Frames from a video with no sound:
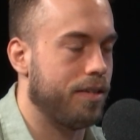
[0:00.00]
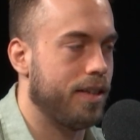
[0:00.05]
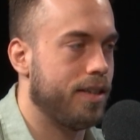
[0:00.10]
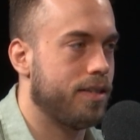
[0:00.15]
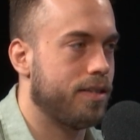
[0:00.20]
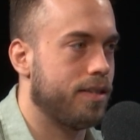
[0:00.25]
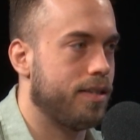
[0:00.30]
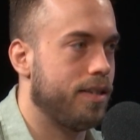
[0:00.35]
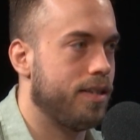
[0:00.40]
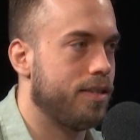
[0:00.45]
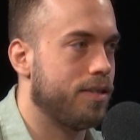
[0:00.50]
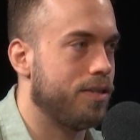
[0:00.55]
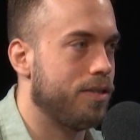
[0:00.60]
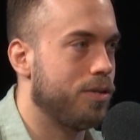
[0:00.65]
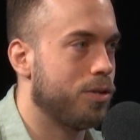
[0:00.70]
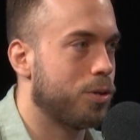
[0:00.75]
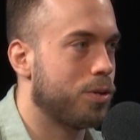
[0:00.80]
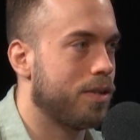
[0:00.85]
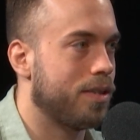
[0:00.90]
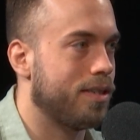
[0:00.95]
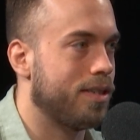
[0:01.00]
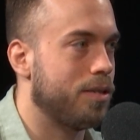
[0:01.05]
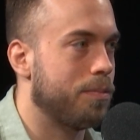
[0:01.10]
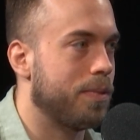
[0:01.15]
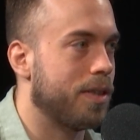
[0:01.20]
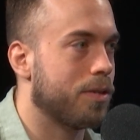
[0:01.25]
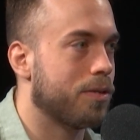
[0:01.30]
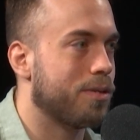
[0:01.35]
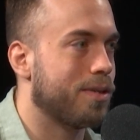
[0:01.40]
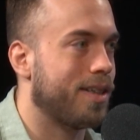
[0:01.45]
These nutrients, these
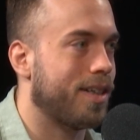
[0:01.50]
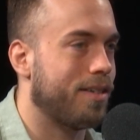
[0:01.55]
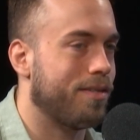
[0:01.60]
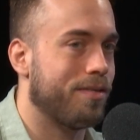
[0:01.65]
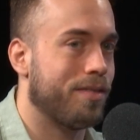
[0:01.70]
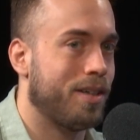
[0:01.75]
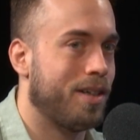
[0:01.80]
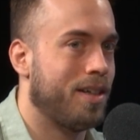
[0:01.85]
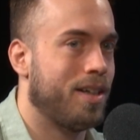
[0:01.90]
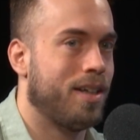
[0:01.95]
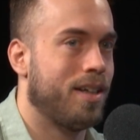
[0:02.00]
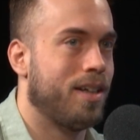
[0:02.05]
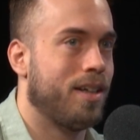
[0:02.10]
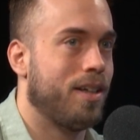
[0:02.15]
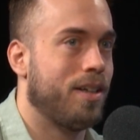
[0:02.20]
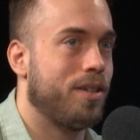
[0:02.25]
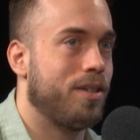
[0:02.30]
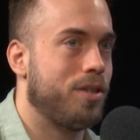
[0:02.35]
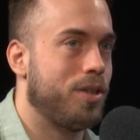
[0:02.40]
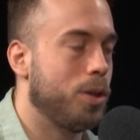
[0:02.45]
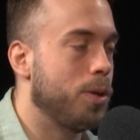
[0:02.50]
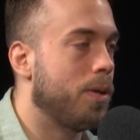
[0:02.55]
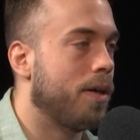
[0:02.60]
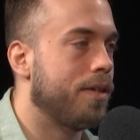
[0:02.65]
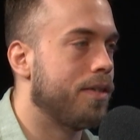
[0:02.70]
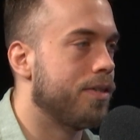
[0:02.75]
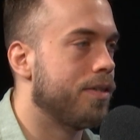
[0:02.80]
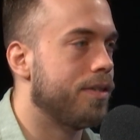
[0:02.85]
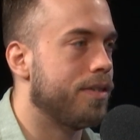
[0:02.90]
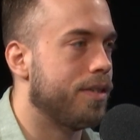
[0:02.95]
minerals have
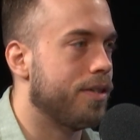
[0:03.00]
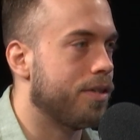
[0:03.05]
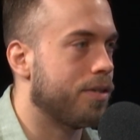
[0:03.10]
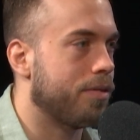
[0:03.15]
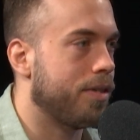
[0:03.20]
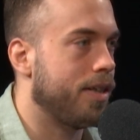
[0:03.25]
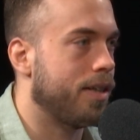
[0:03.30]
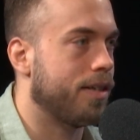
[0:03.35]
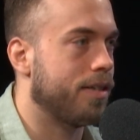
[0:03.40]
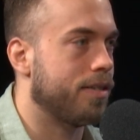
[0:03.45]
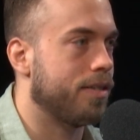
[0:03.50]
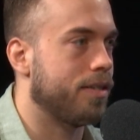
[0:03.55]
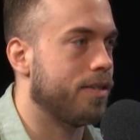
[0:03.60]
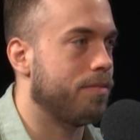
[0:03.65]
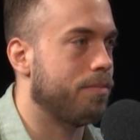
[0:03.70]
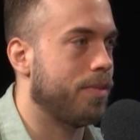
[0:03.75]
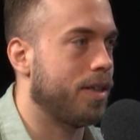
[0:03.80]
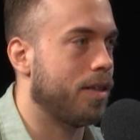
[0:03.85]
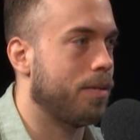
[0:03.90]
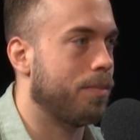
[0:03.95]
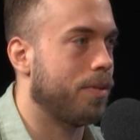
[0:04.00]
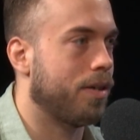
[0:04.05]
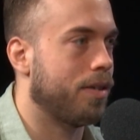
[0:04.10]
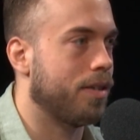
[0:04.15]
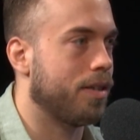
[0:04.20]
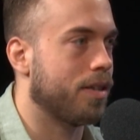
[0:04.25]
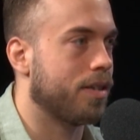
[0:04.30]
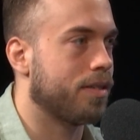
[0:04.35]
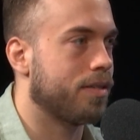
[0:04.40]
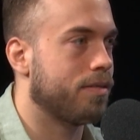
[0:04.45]
200 to 300
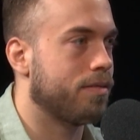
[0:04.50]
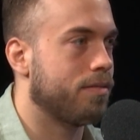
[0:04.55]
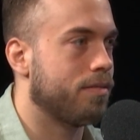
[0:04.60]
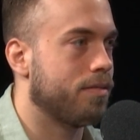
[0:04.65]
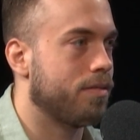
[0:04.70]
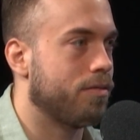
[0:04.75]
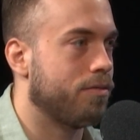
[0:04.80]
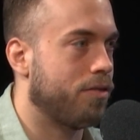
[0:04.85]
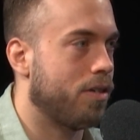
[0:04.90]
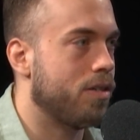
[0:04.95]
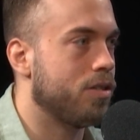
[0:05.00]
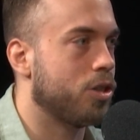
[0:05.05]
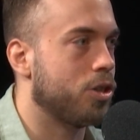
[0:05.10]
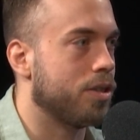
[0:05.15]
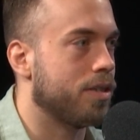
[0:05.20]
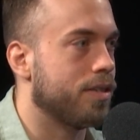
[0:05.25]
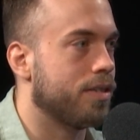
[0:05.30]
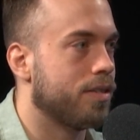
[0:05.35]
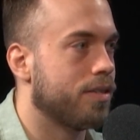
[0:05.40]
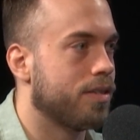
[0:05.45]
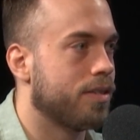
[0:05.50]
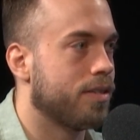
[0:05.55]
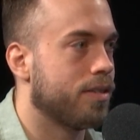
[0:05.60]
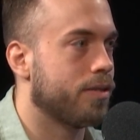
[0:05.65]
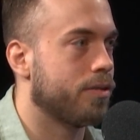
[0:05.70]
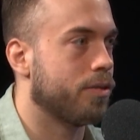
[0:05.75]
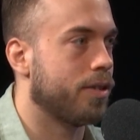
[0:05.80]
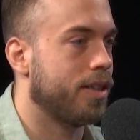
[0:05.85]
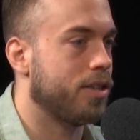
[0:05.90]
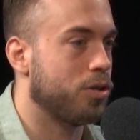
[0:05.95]
metabolic functions,
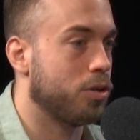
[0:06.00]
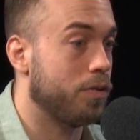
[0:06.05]
right?